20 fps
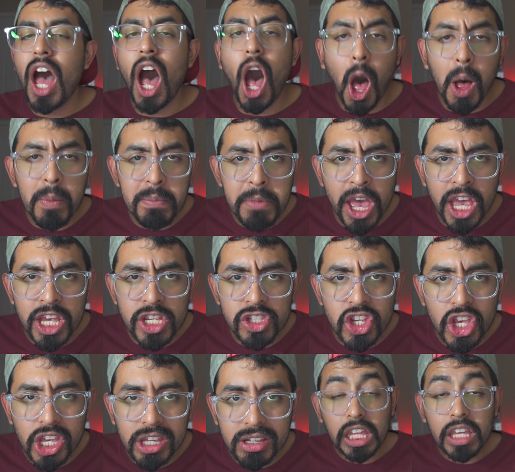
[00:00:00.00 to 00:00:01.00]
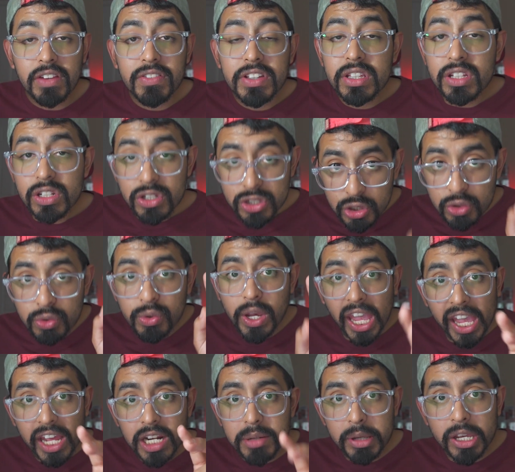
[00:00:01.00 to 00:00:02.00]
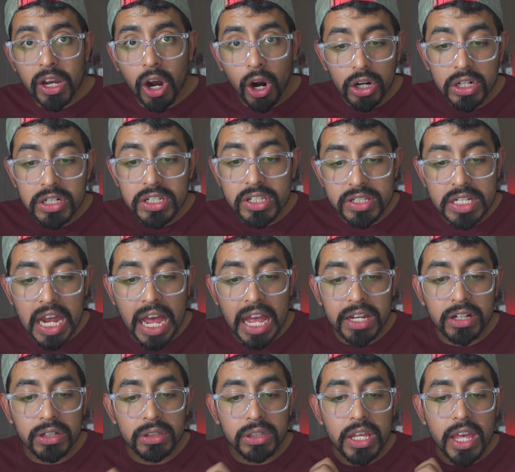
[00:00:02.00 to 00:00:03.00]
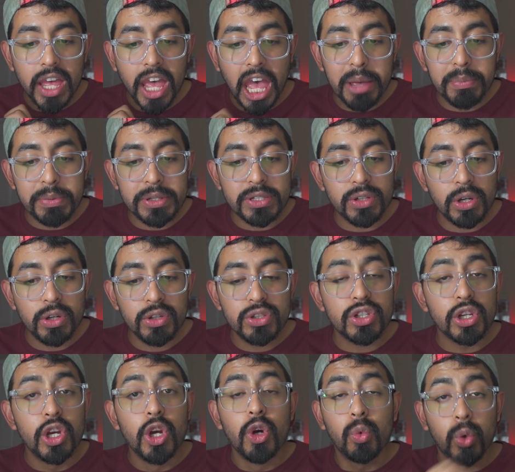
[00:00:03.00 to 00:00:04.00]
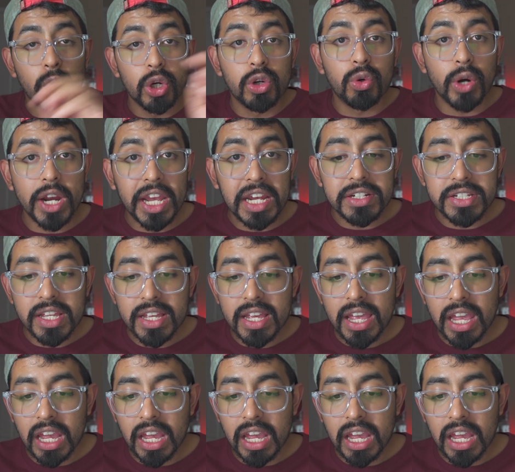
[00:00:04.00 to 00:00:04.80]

Amazing. Even the 2 anime art style episodes were great.